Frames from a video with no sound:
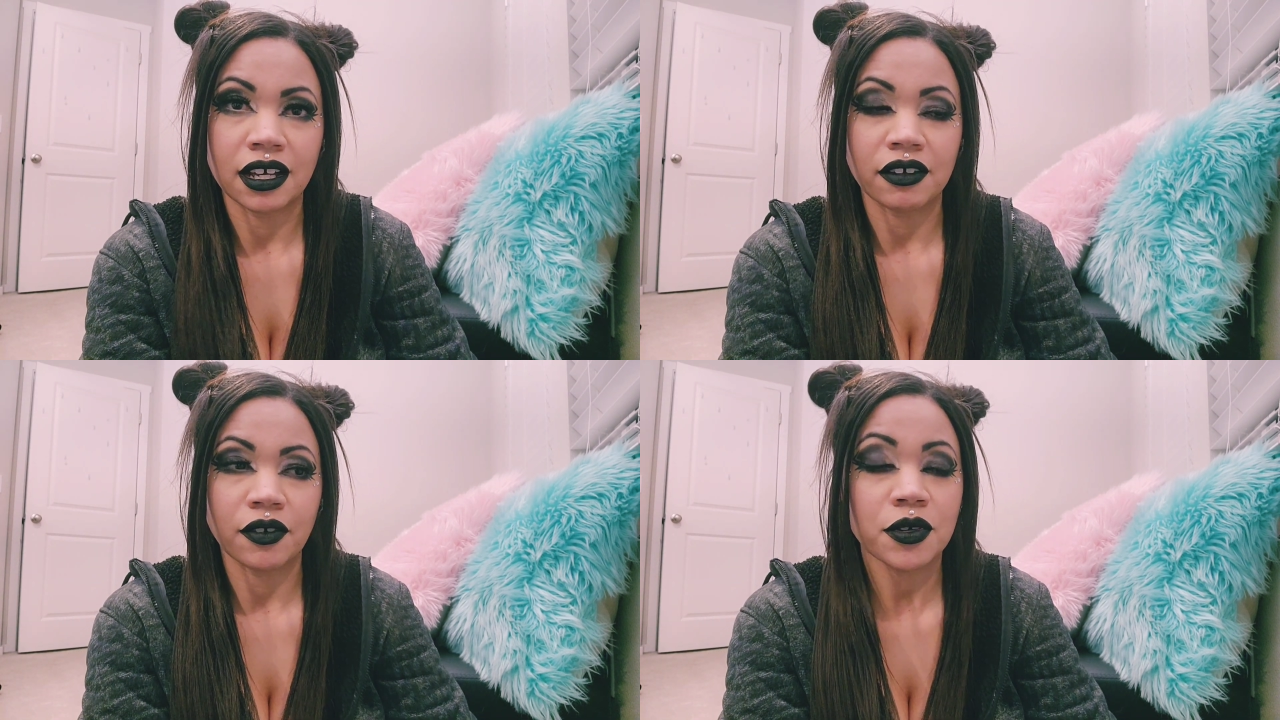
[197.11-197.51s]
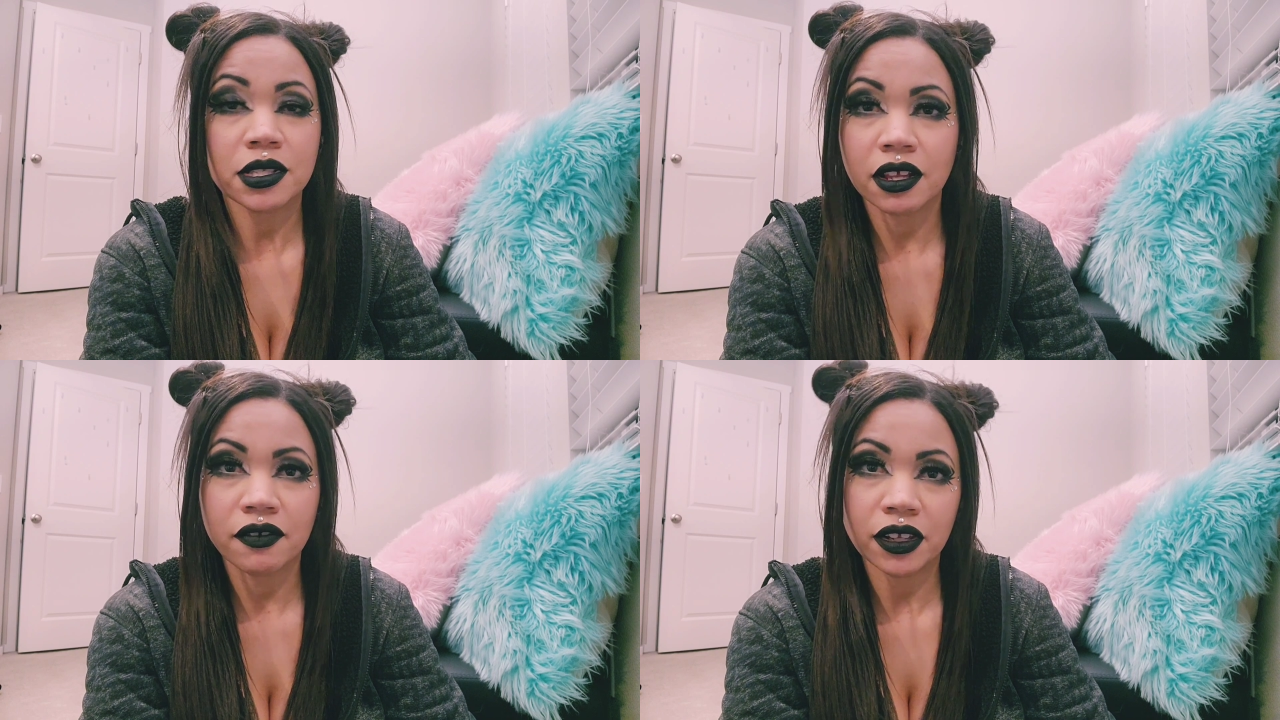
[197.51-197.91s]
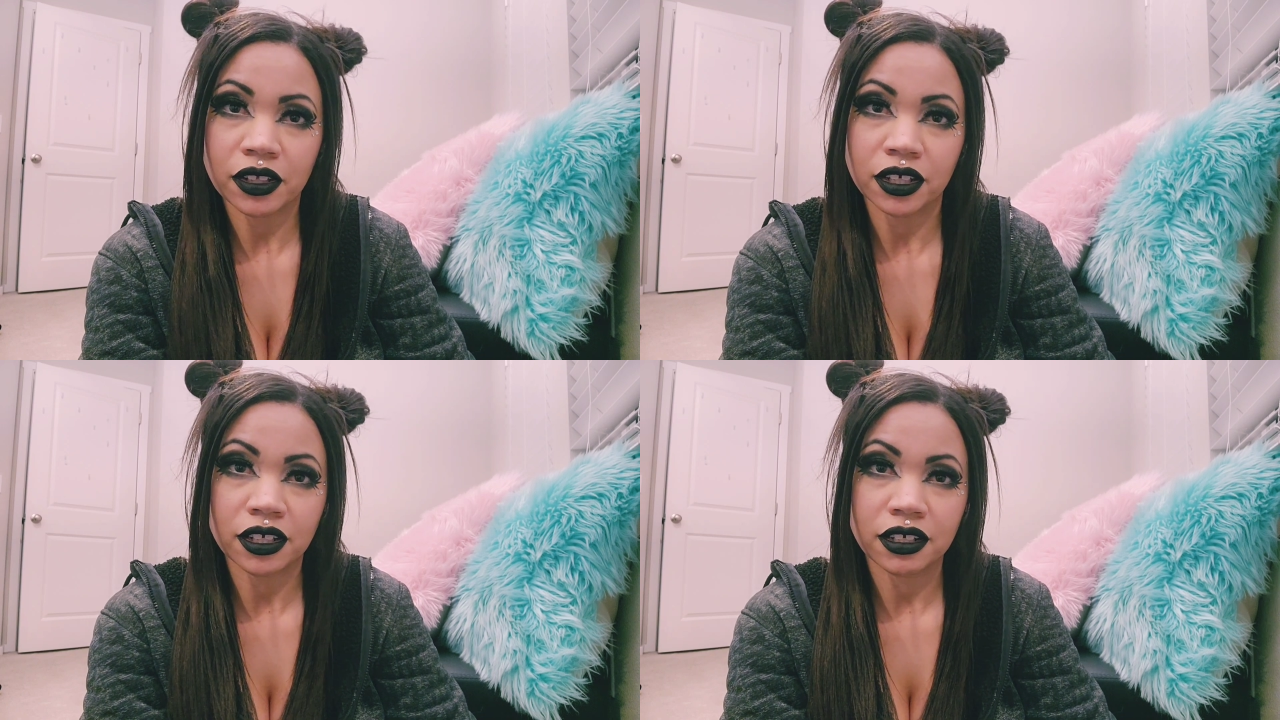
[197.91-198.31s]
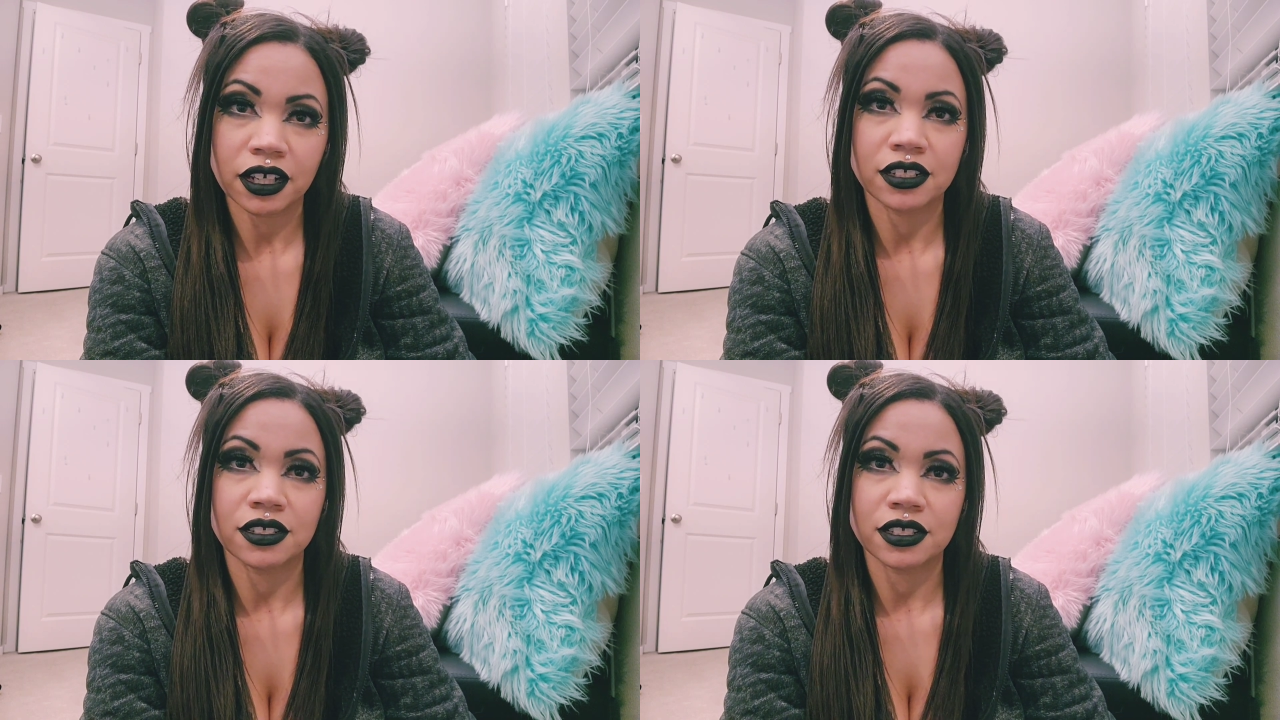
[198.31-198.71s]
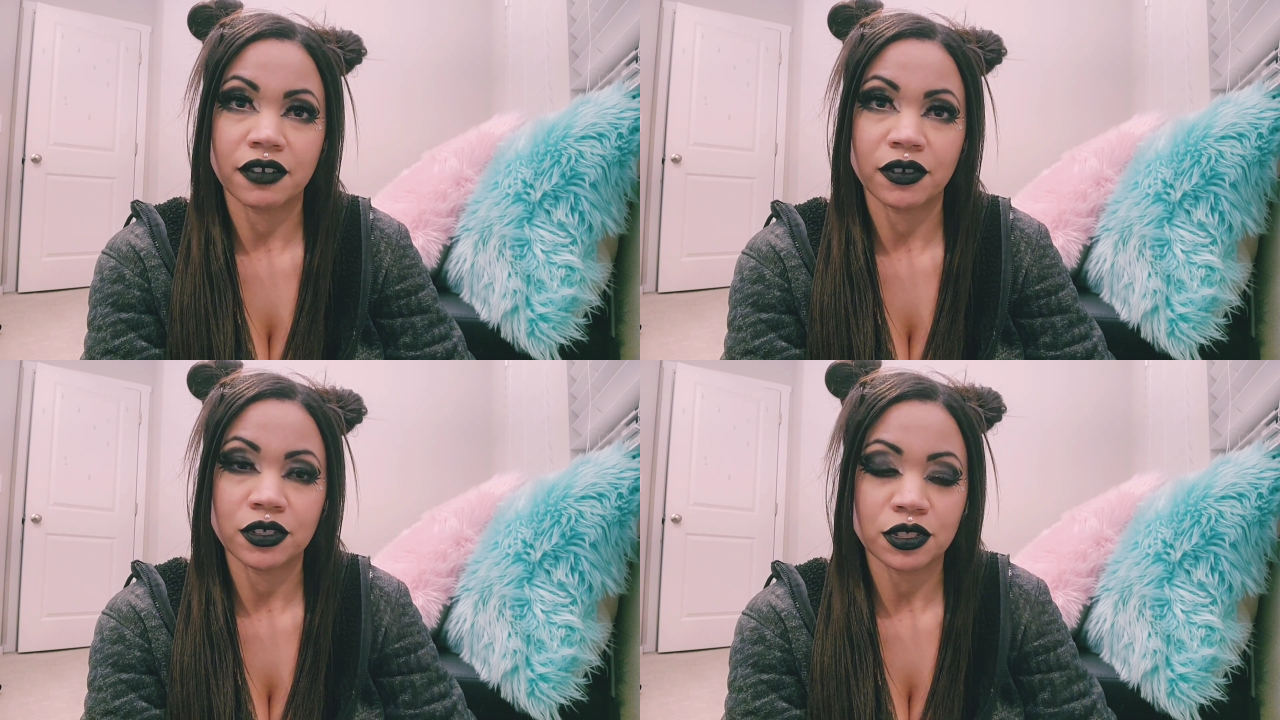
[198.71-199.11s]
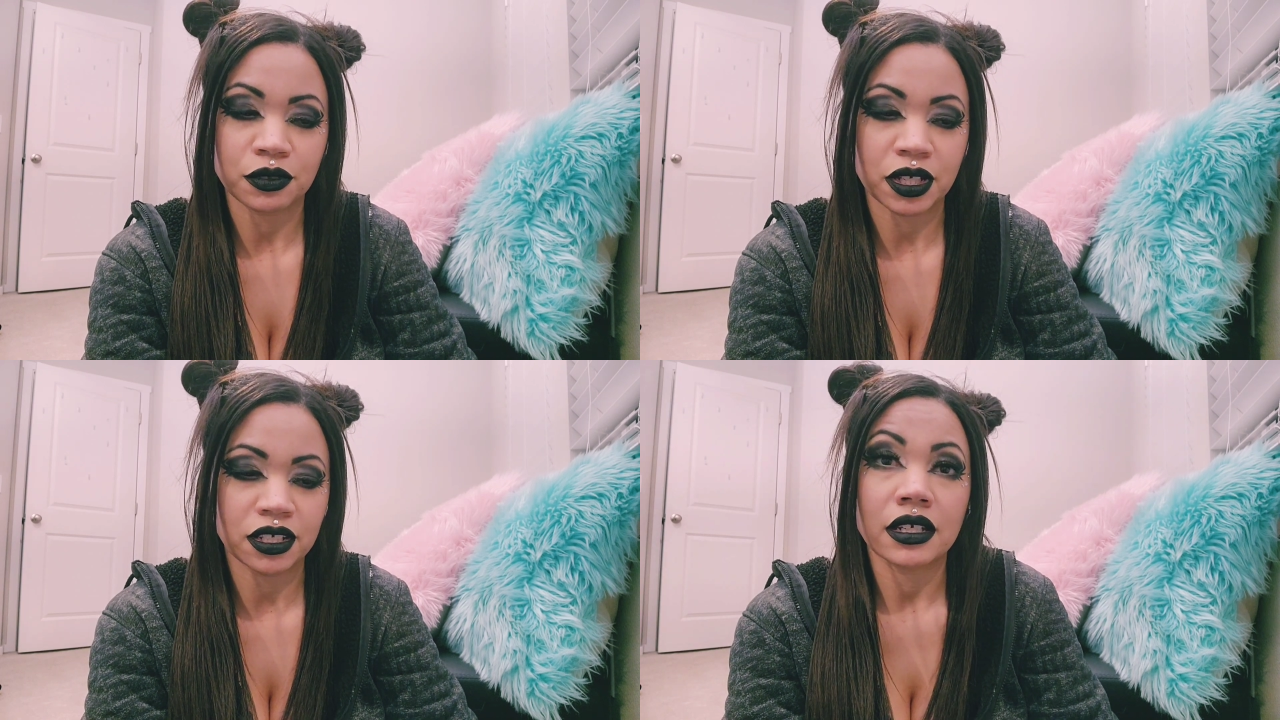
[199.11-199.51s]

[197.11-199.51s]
I've always loved the look, I just never do it.